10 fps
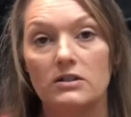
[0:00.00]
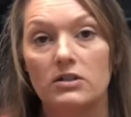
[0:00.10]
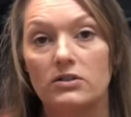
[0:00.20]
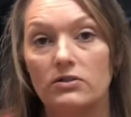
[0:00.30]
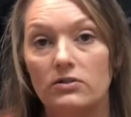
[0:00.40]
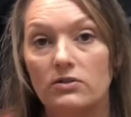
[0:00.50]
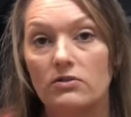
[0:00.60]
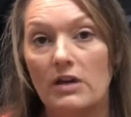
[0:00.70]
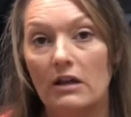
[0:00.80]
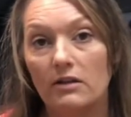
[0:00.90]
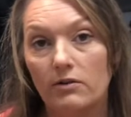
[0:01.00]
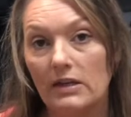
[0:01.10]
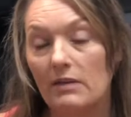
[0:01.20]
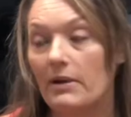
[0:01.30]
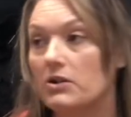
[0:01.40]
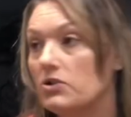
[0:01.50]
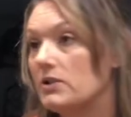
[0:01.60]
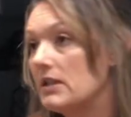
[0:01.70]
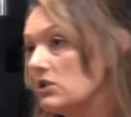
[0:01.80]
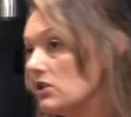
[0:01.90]
to do that low heat
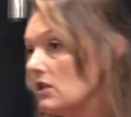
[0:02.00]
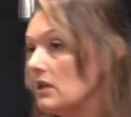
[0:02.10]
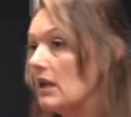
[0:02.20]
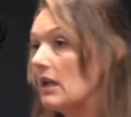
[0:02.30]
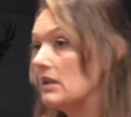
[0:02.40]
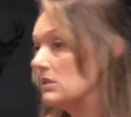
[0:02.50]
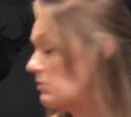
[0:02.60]
pasteurization and to